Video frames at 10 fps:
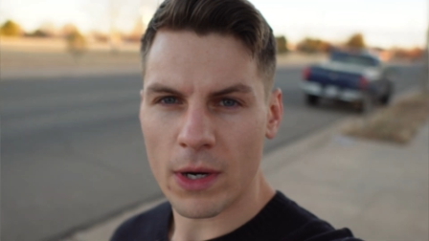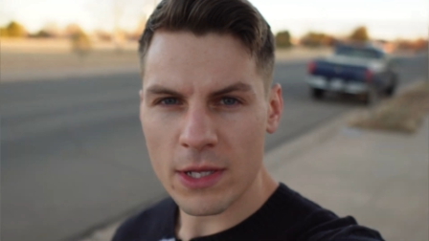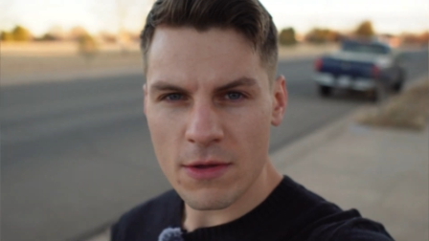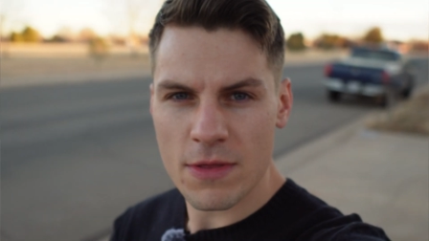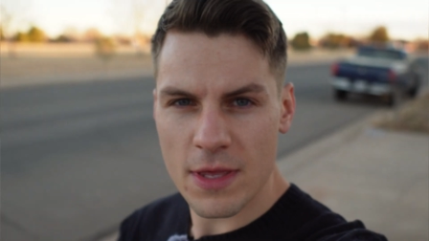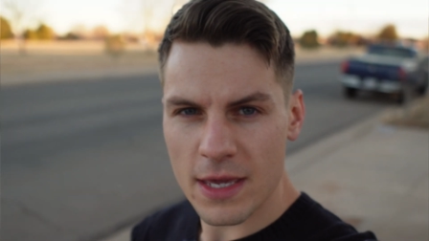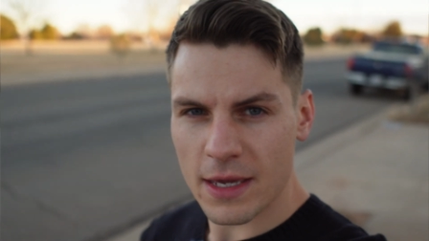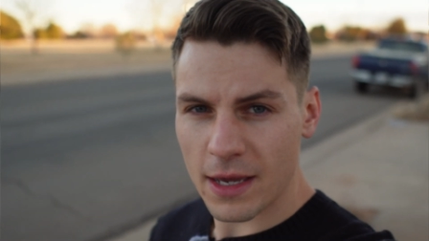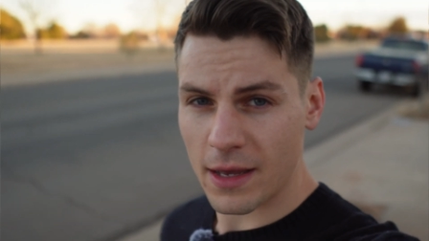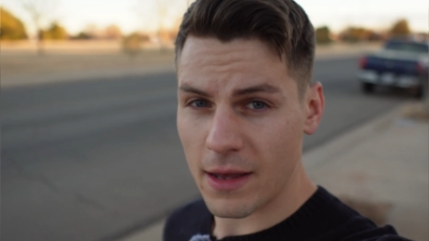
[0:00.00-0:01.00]
what do you
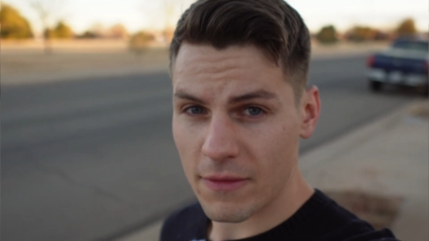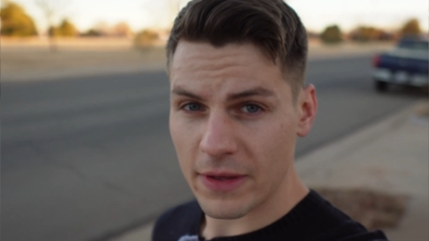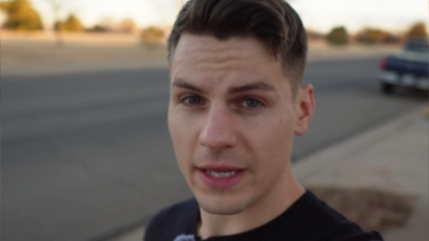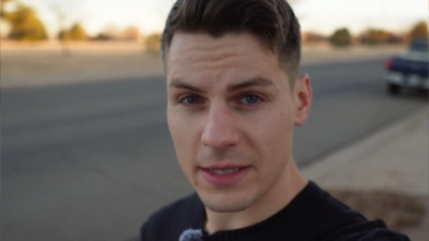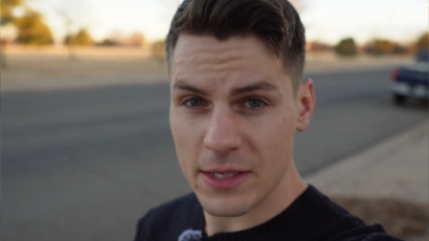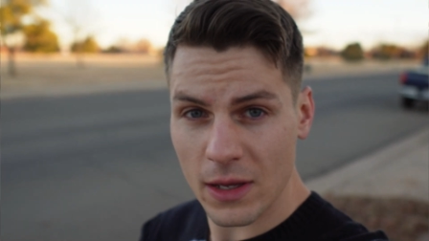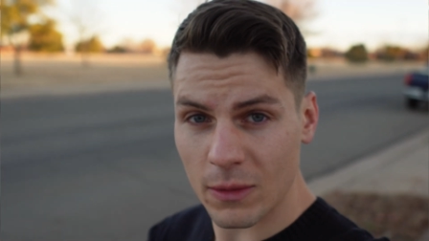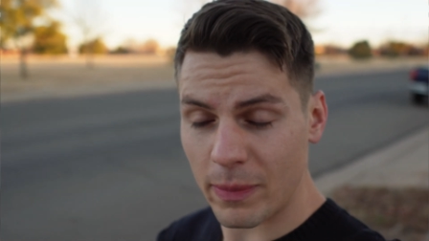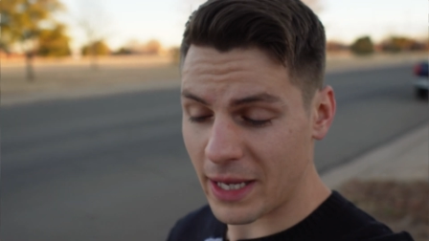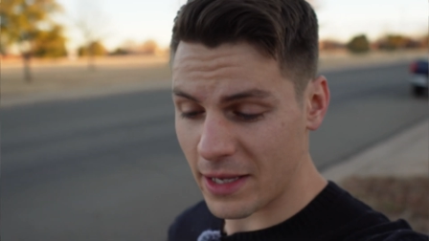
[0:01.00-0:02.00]
think of
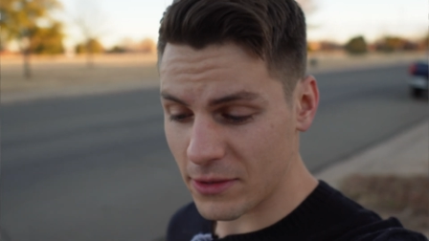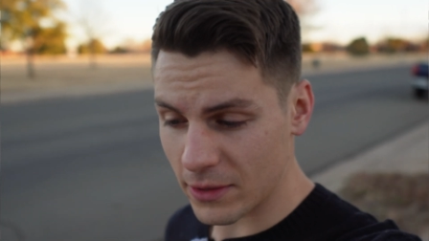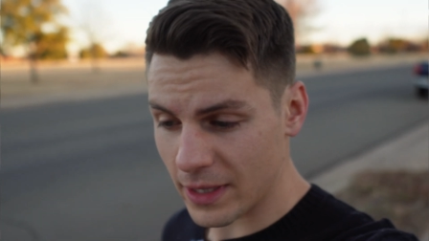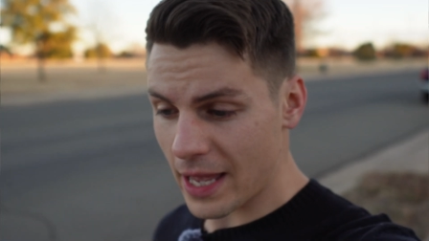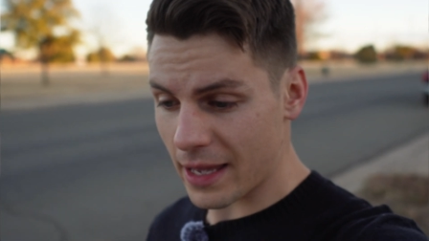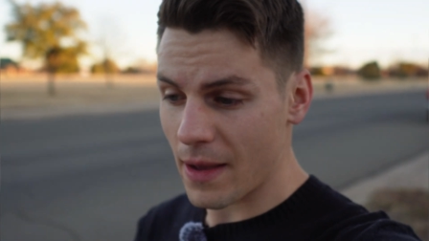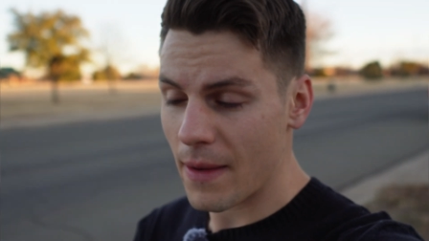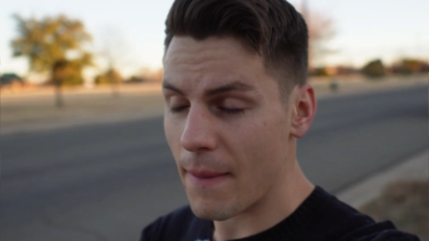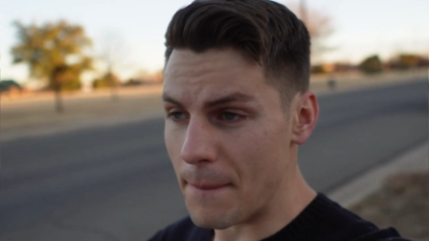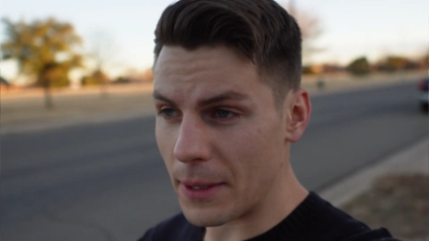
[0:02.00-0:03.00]
Intel Panther Lake
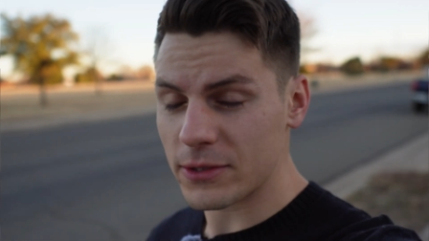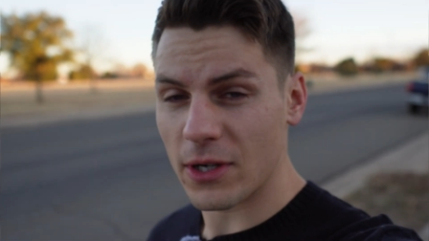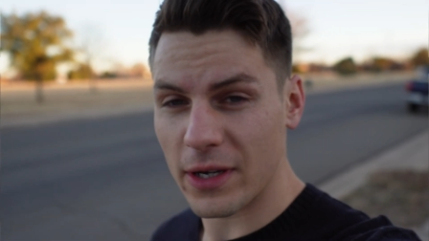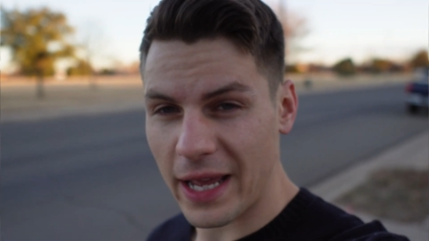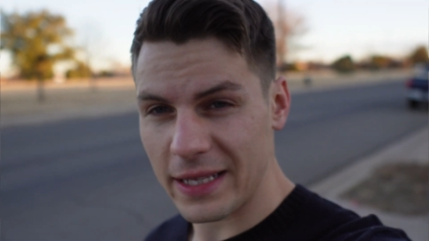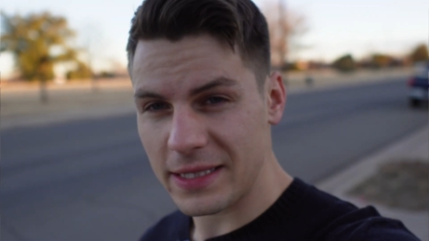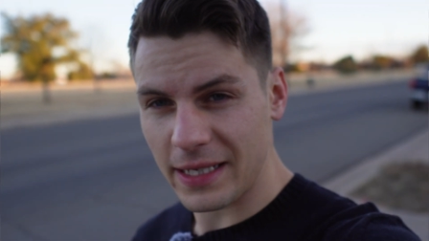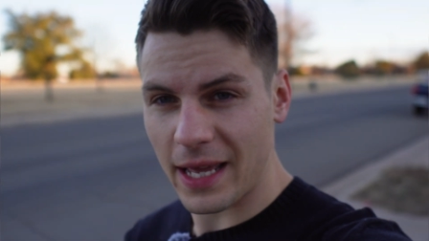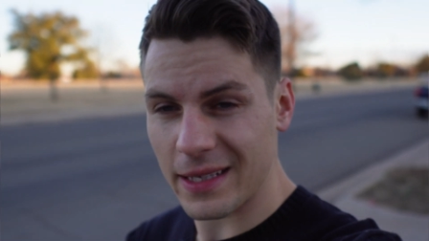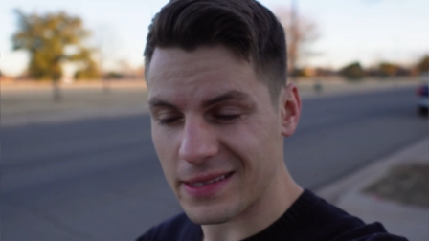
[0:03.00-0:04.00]
built on
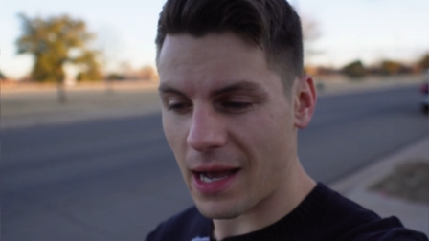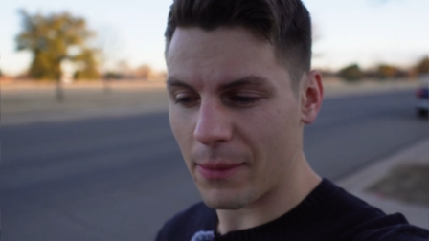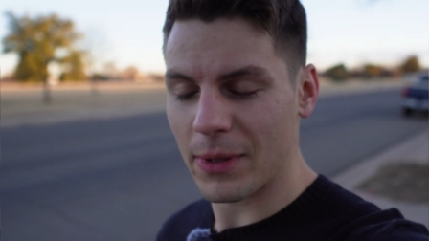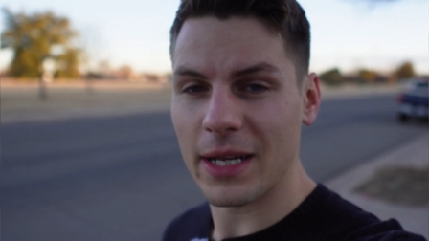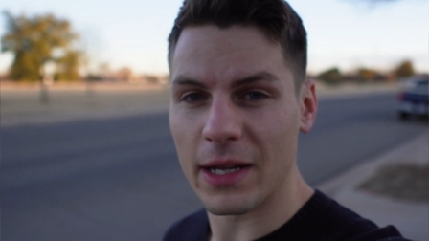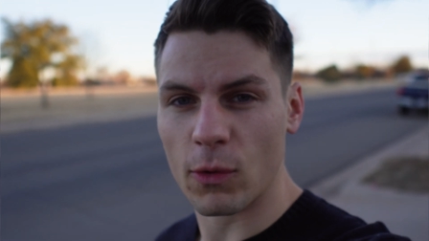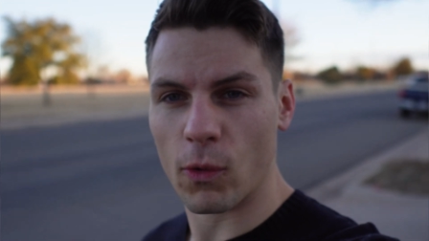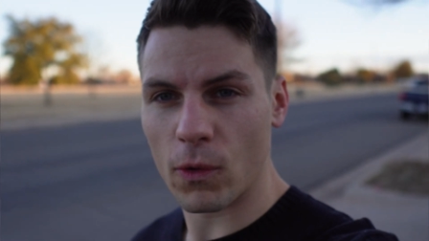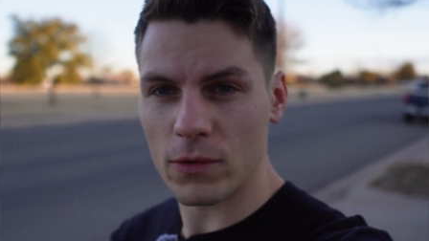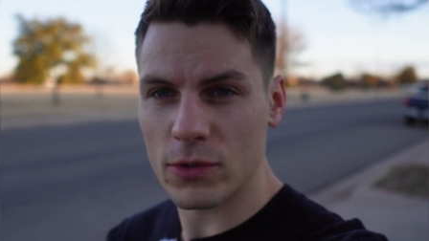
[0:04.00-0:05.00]
18A? It's coming in
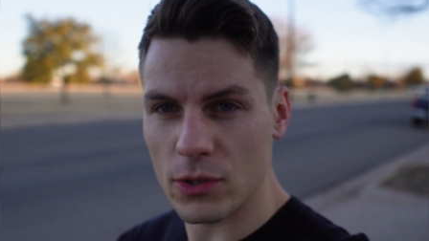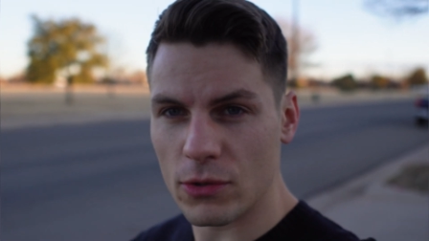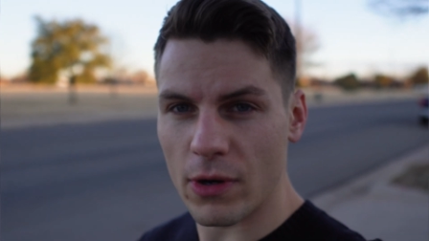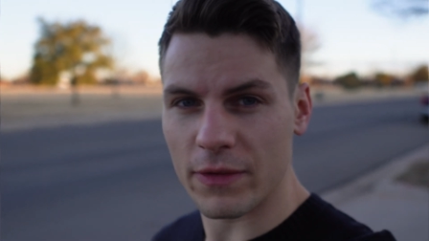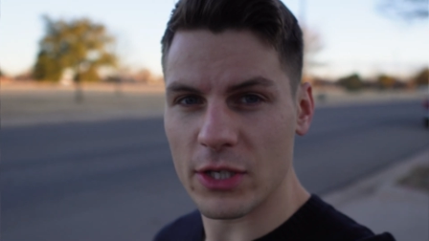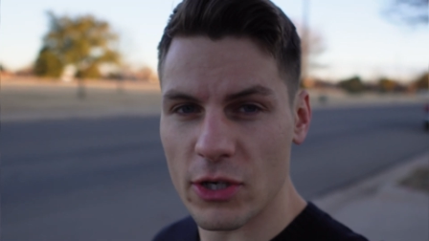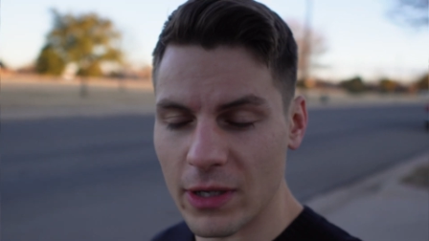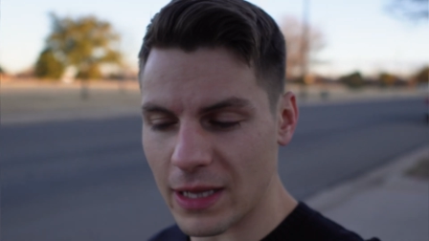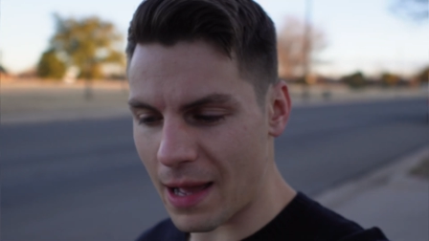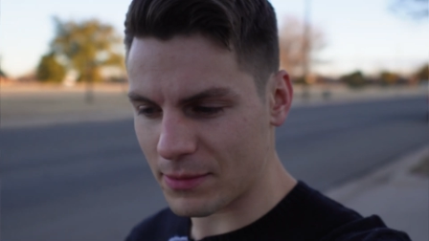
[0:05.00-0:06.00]
quarter two of this
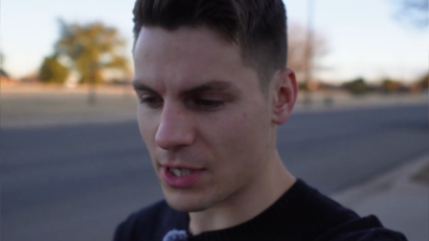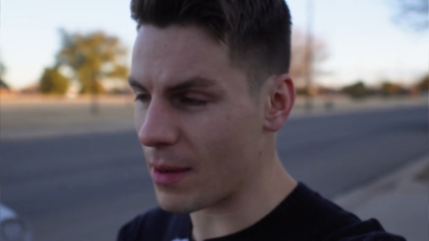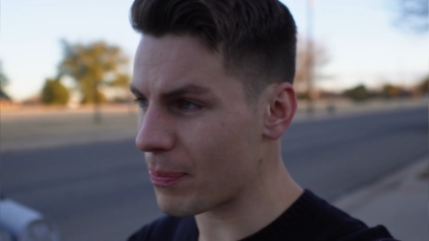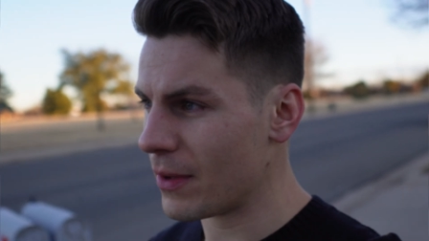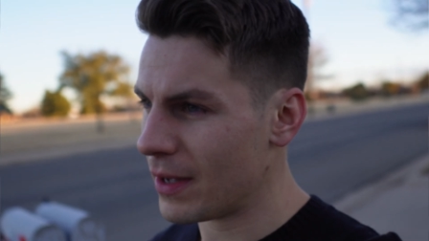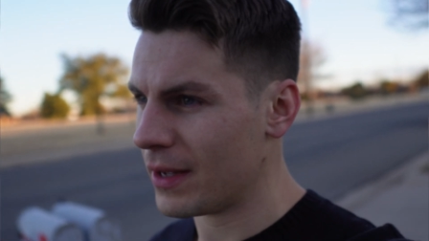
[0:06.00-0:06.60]
year to laptop.